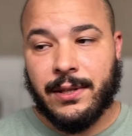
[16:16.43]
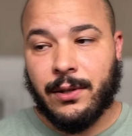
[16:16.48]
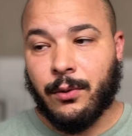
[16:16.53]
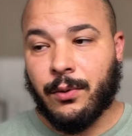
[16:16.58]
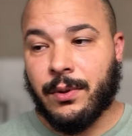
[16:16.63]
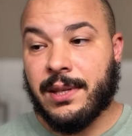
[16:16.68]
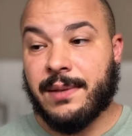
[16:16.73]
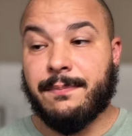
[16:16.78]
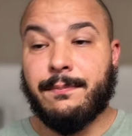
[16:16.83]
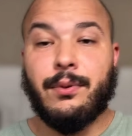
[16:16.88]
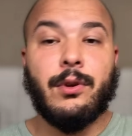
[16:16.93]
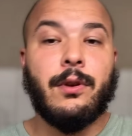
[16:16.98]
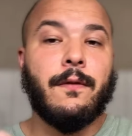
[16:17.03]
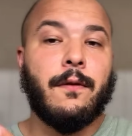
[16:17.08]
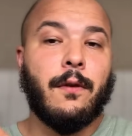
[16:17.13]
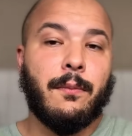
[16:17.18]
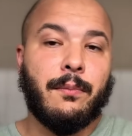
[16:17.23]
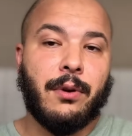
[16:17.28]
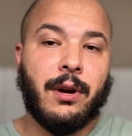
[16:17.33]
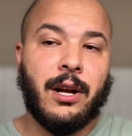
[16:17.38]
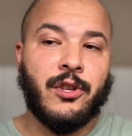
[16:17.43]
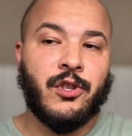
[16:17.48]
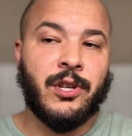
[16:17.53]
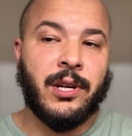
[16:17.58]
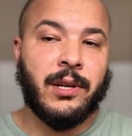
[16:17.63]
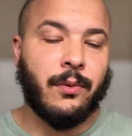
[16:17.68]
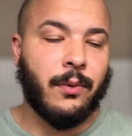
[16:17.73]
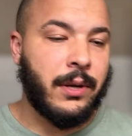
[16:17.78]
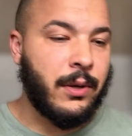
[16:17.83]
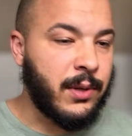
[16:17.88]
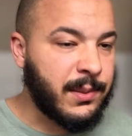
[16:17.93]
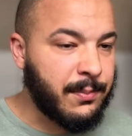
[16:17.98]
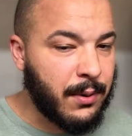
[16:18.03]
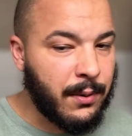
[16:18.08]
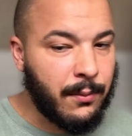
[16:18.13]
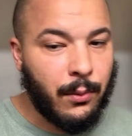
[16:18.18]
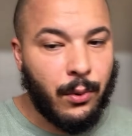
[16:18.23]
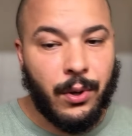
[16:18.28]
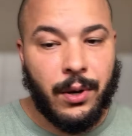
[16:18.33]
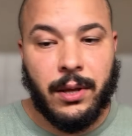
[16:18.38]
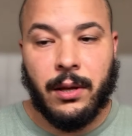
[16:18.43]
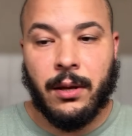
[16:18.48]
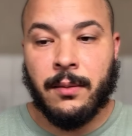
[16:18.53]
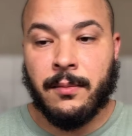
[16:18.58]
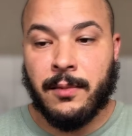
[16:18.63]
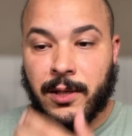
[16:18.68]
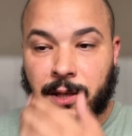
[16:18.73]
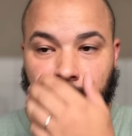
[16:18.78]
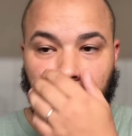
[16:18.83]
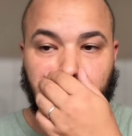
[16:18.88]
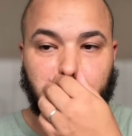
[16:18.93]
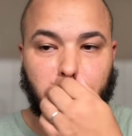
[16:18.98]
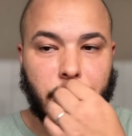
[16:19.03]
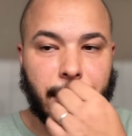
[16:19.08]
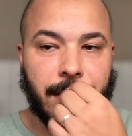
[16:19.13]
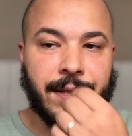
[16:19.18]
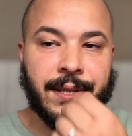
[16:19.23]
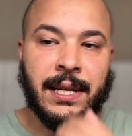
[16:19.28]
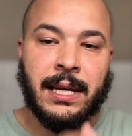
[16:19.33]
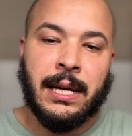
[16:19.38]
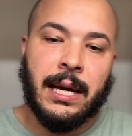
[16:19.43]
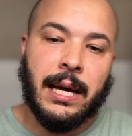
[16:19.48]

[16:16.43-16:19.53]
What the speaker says: this beautiful project where he was promoting young players